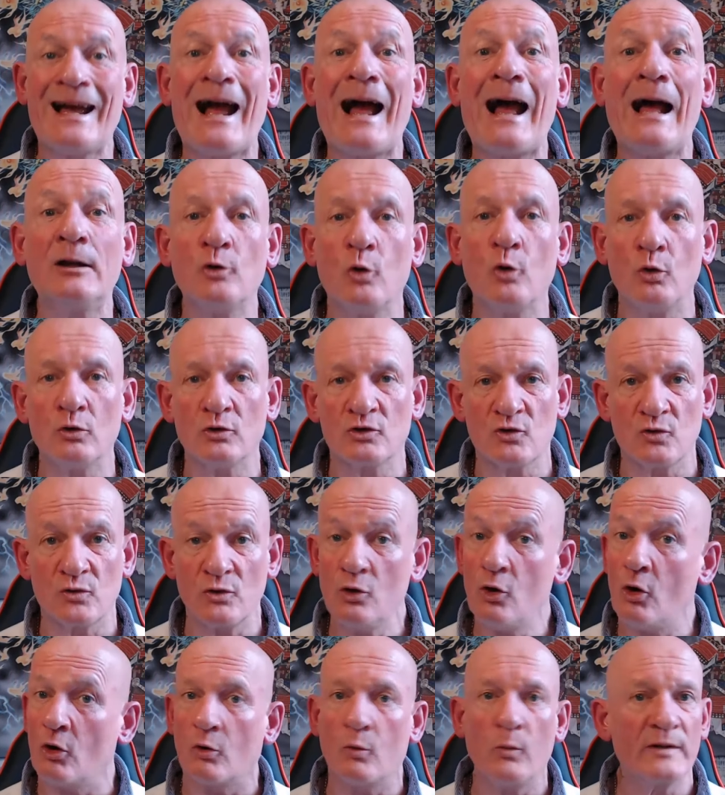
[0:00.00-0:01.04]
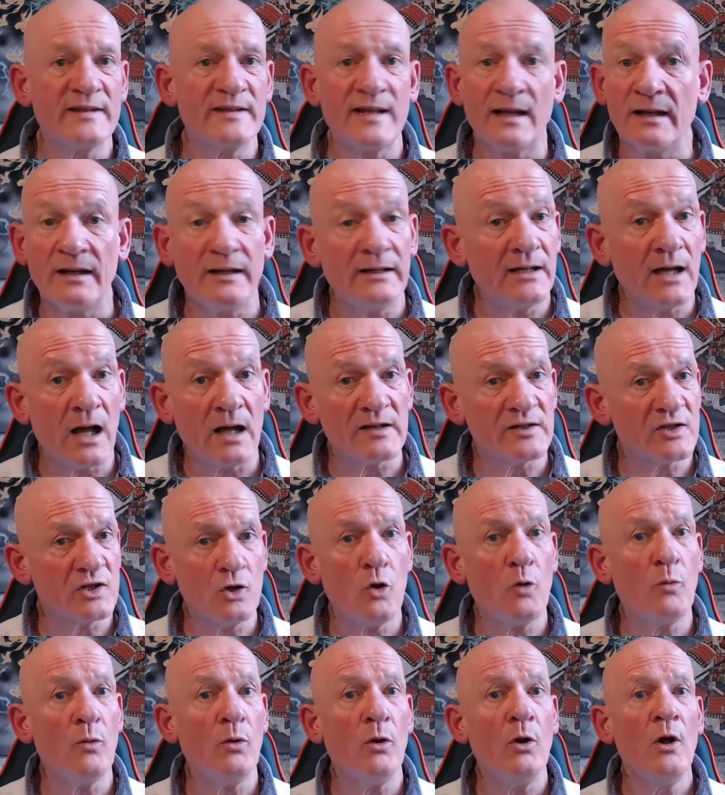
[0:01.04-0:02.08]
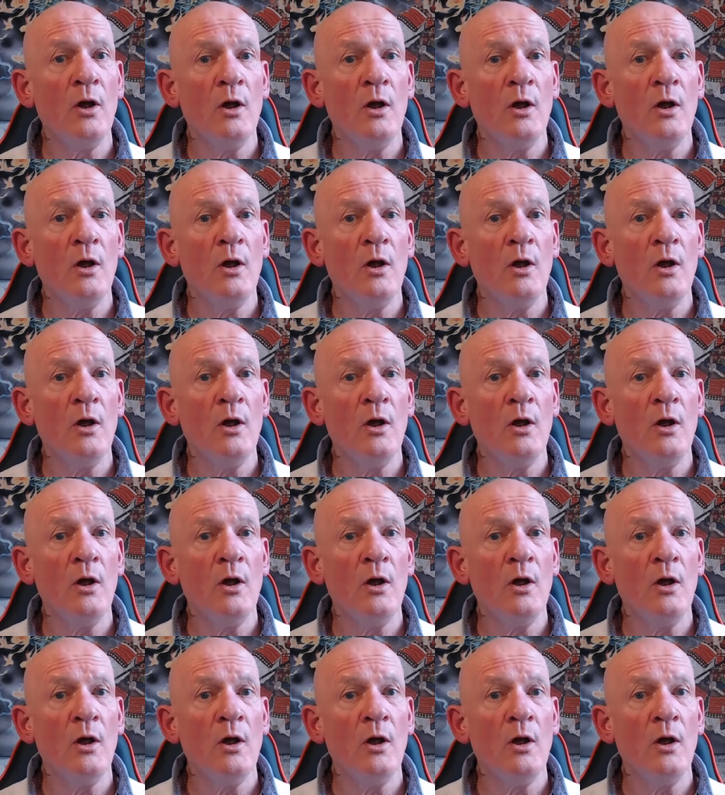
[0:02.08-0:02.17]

And also, look, we're telling the ICO,